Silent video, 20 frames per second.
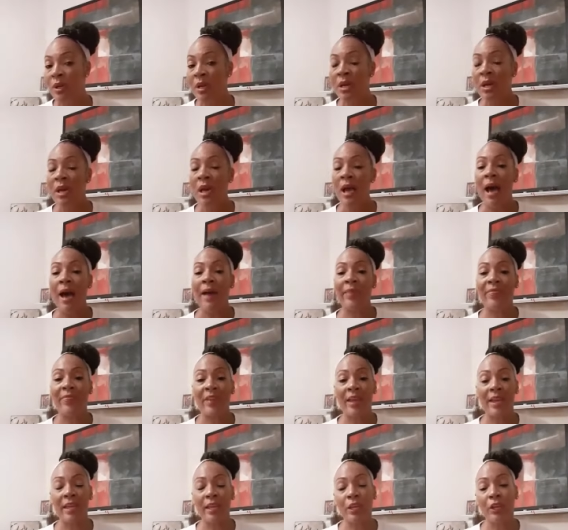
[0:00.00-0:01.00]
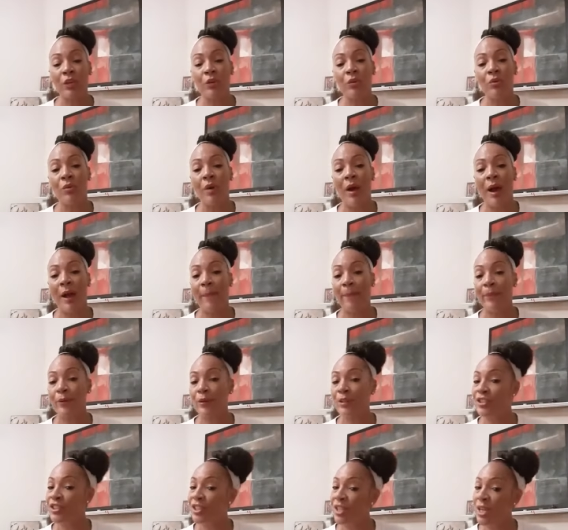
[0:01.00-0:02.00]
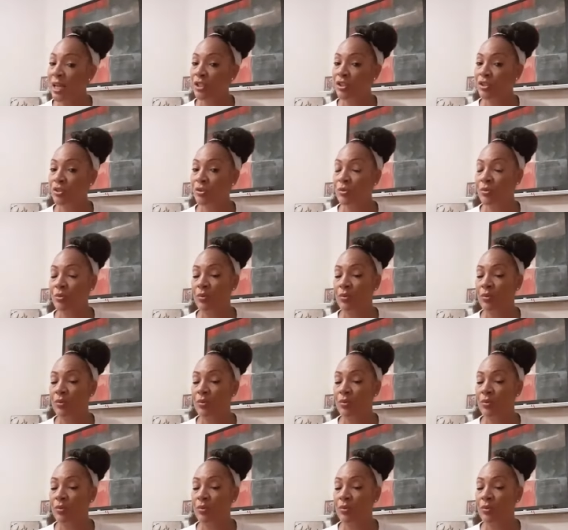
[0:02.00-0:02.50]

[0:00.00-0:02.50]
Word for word: I thank you. I appreciate you.